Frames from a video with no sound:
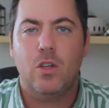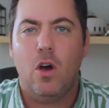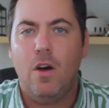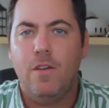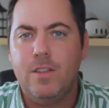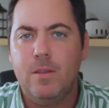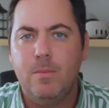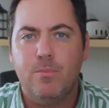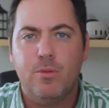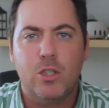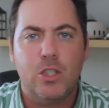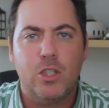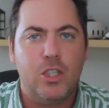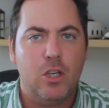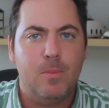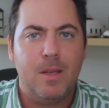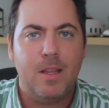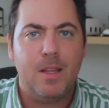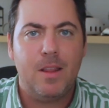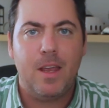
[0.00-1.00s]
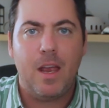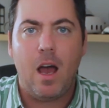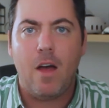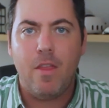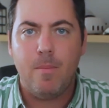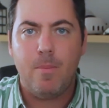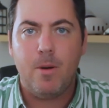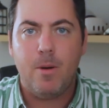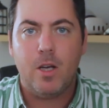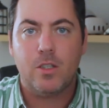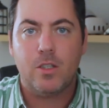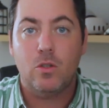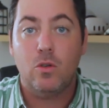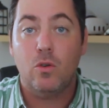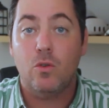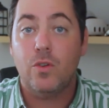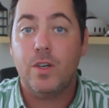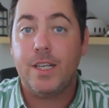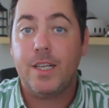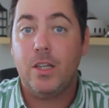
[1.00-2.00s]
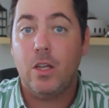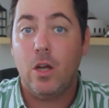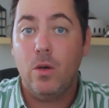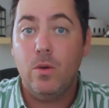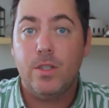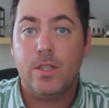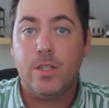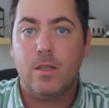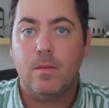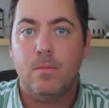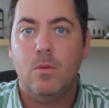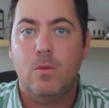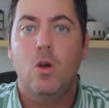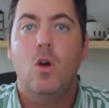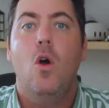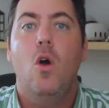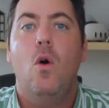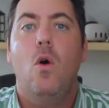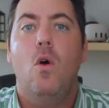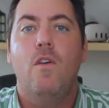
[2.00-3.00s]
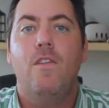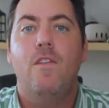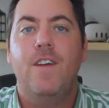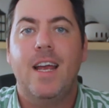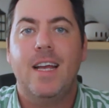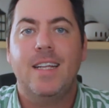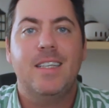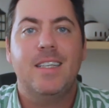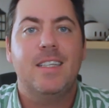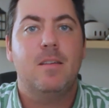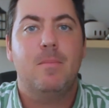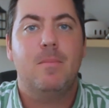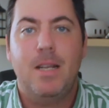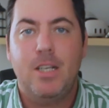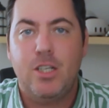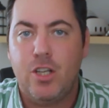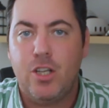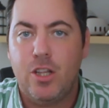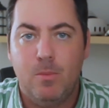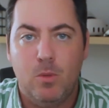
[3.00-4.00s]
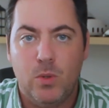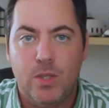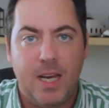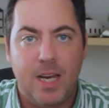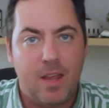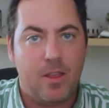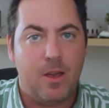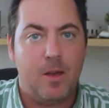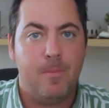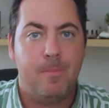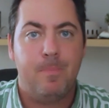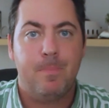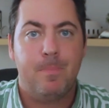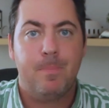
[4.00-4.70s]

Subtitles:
often presuming the other person already knows them or forgetting to mention them altogether.